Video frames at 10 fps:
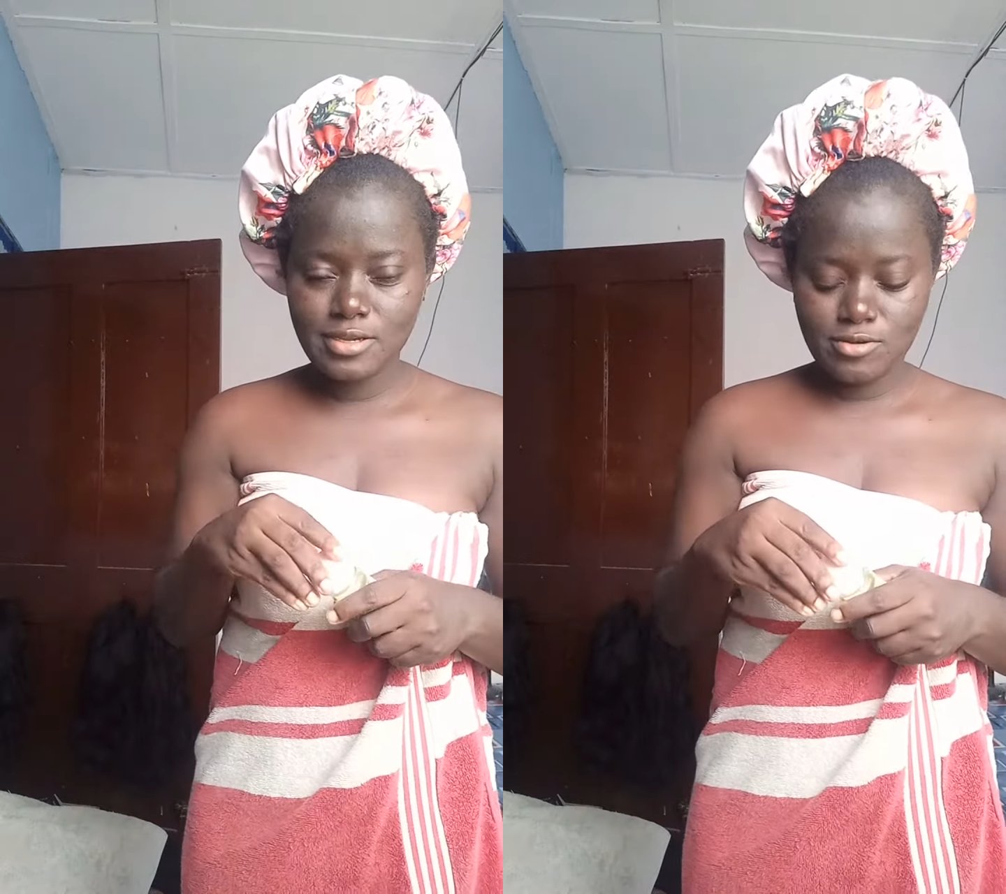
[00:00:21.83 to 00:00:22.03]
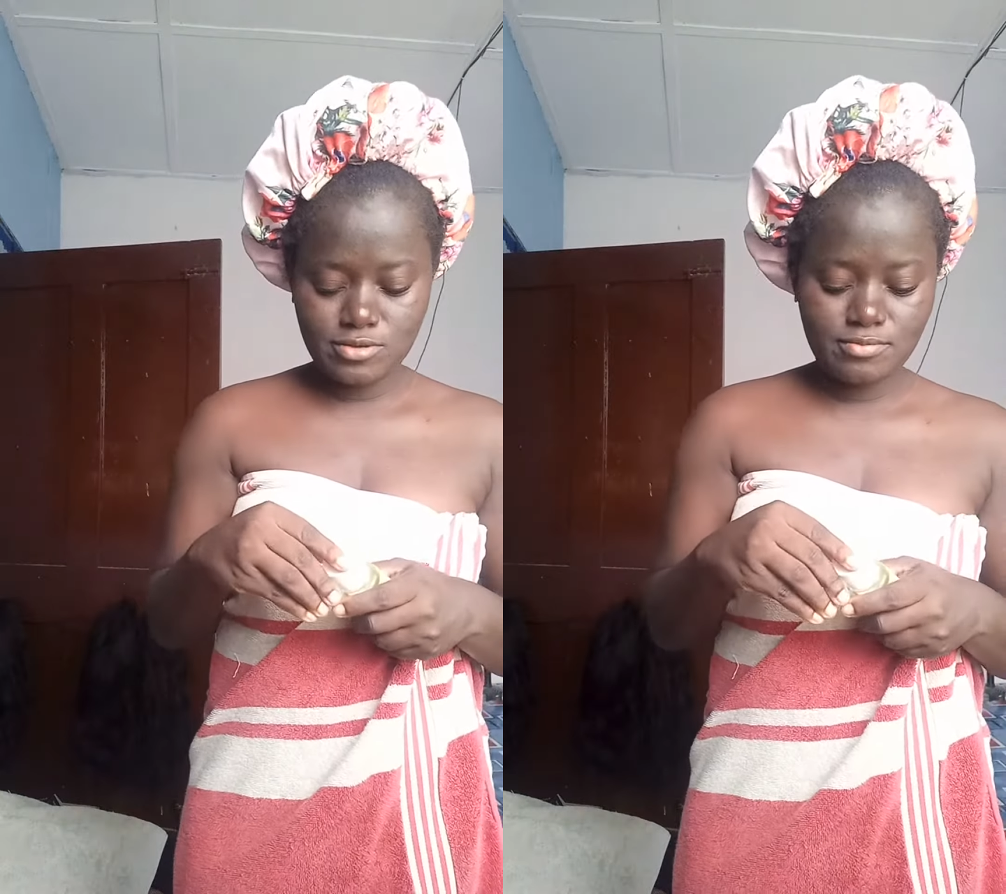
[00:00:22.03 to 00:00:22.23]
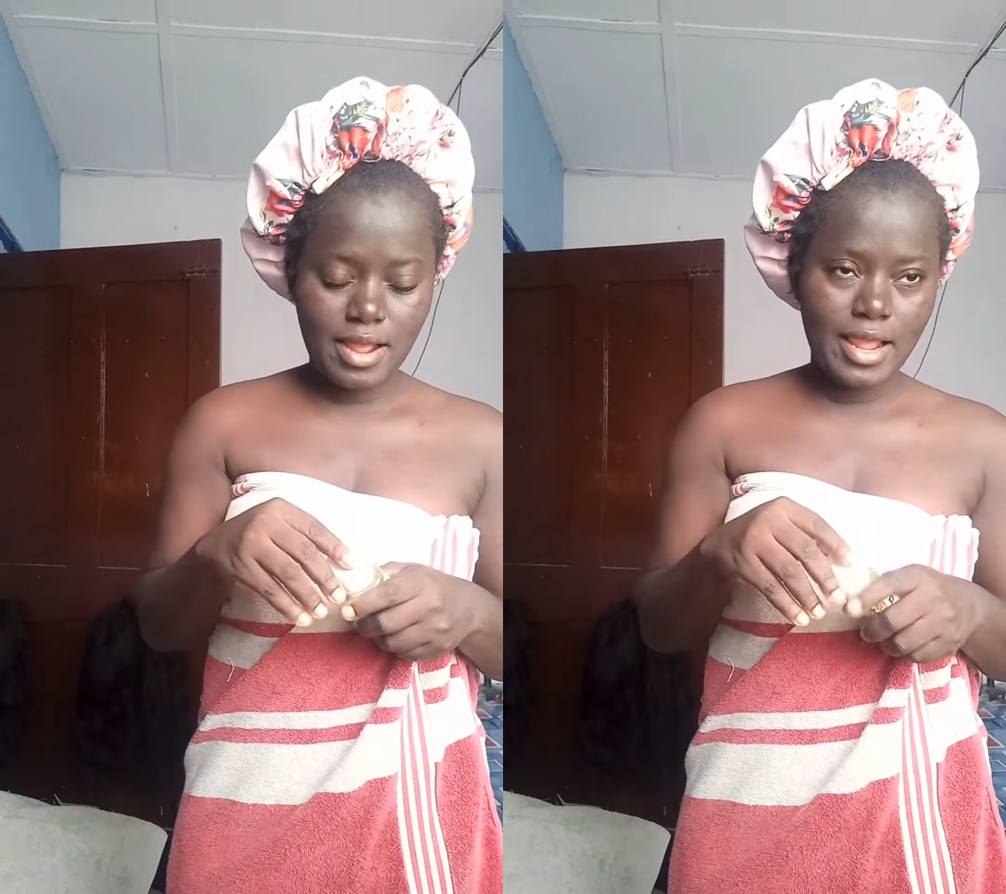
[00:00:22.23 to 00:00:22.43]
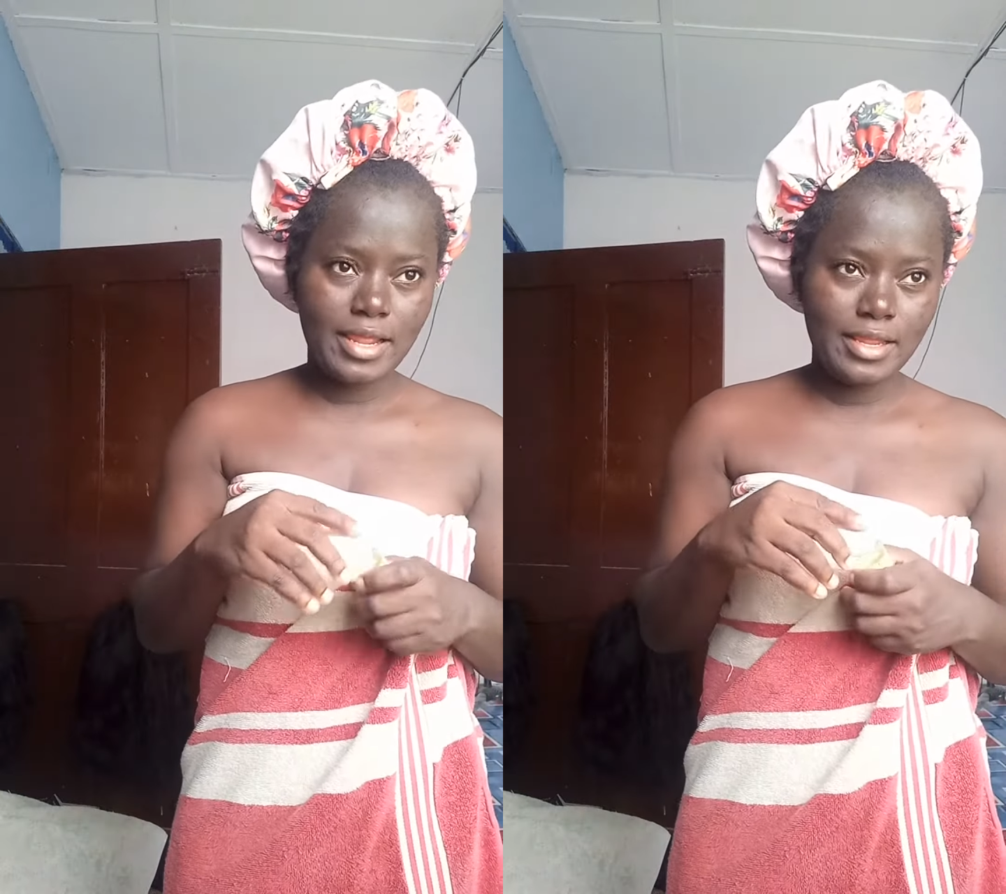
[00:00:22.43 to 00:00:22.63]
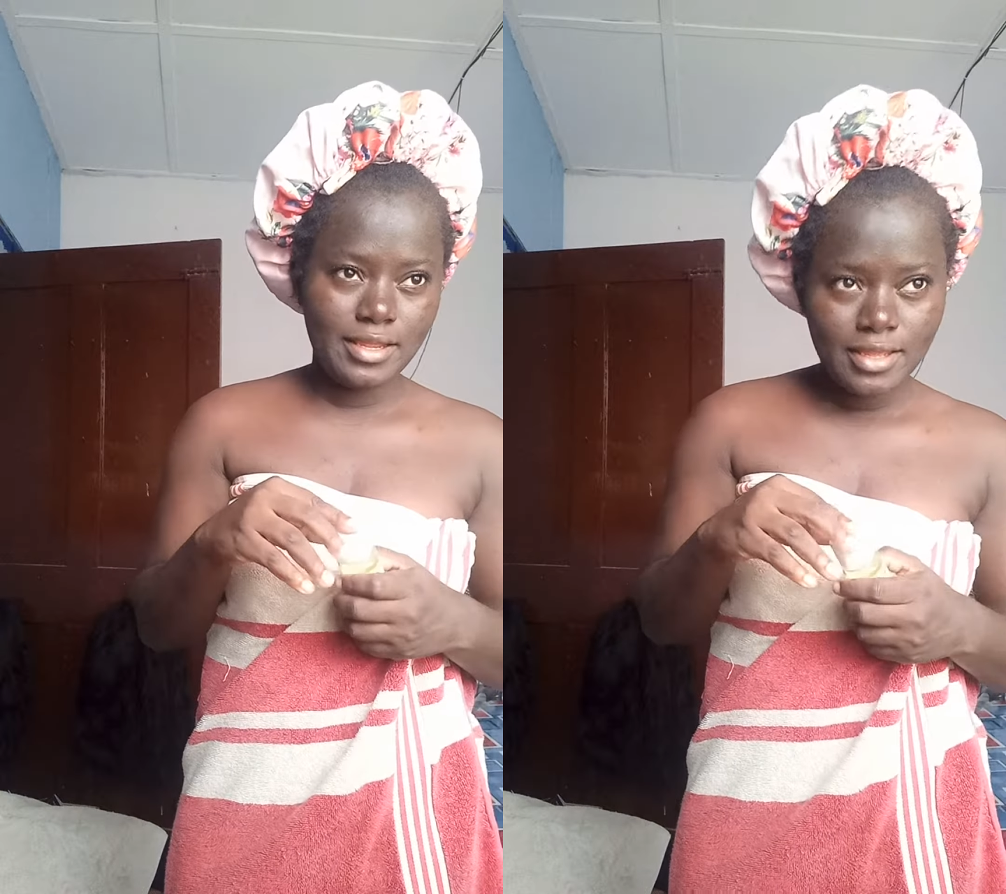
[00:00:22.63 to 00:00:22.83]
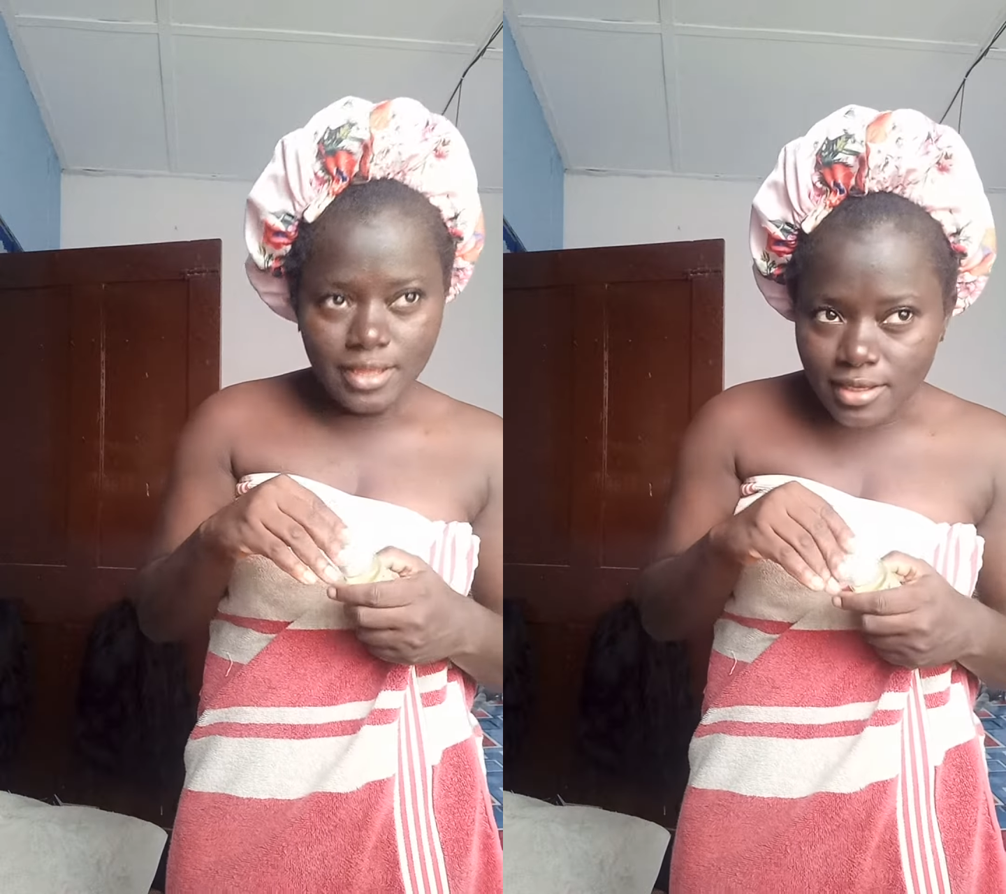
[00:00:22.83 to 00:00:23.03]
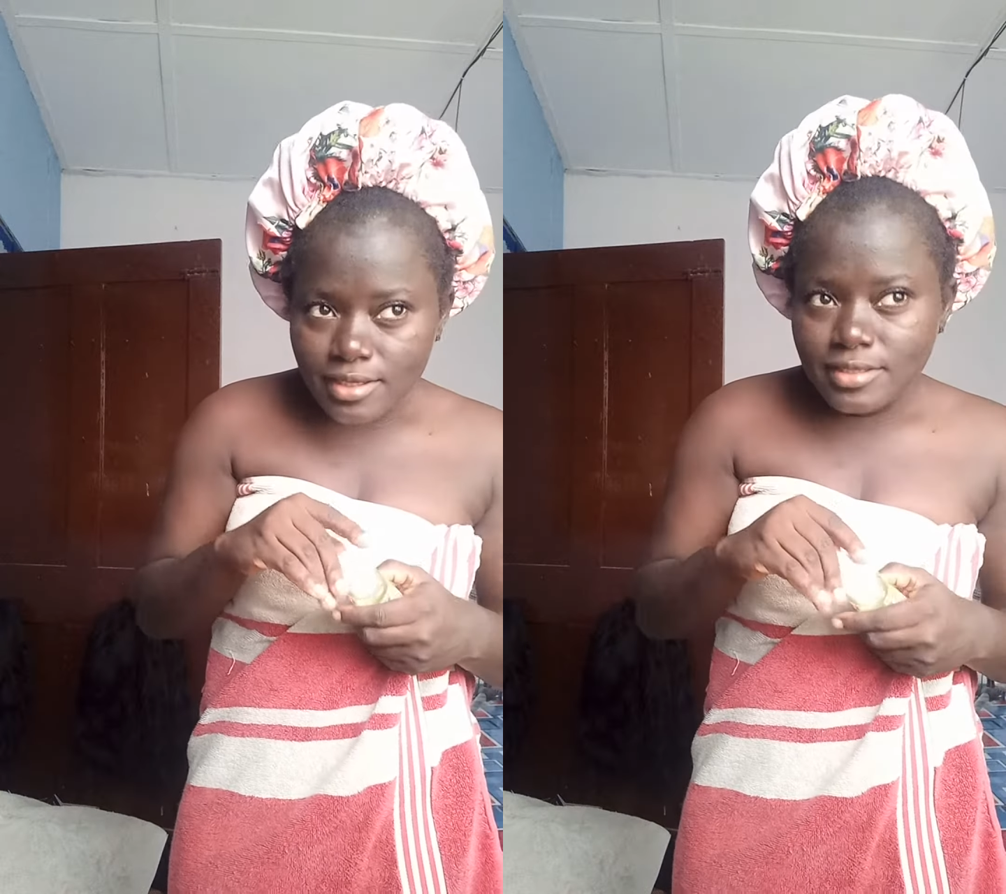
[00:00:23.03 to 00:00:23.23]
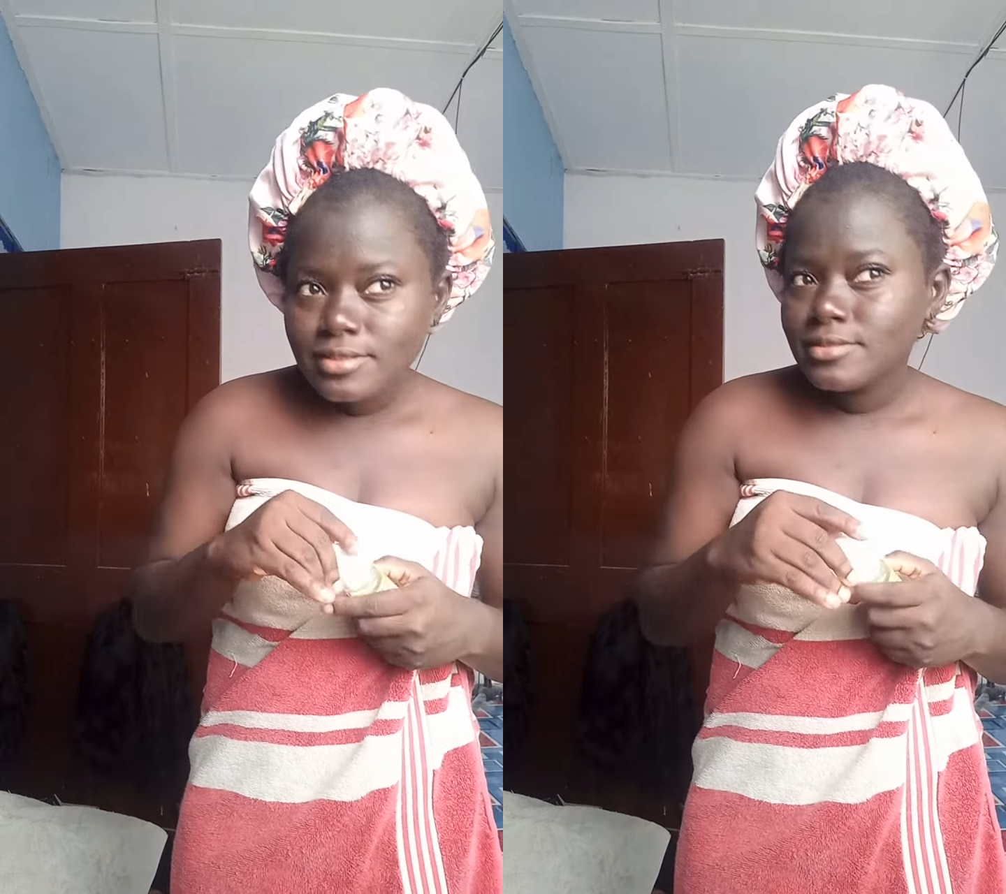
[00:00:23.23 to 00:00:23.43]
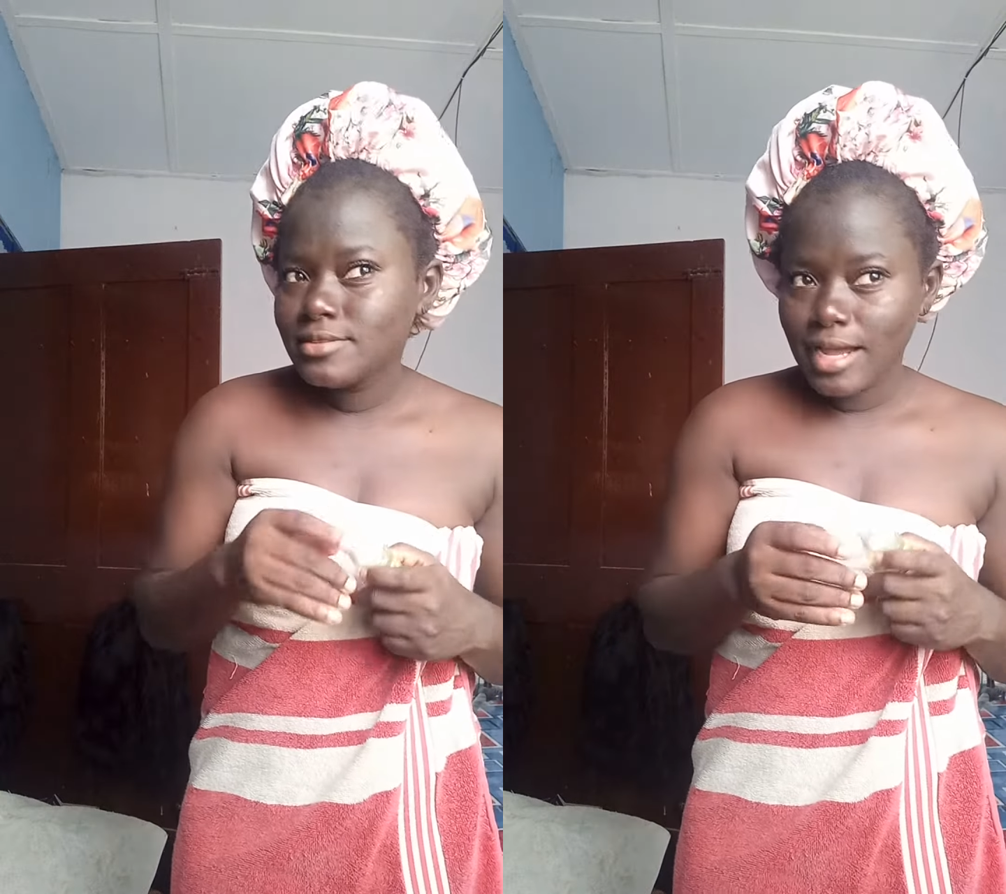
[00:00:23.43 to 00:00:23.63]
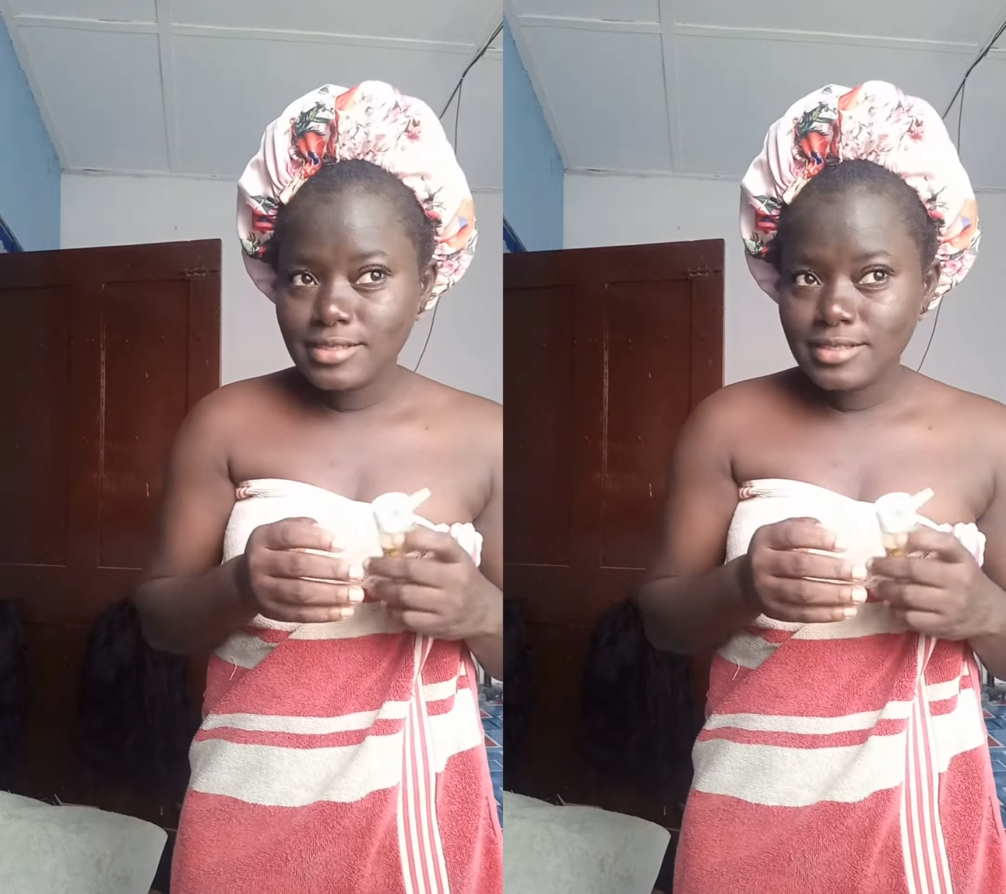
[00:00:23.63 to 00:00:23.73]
on my dark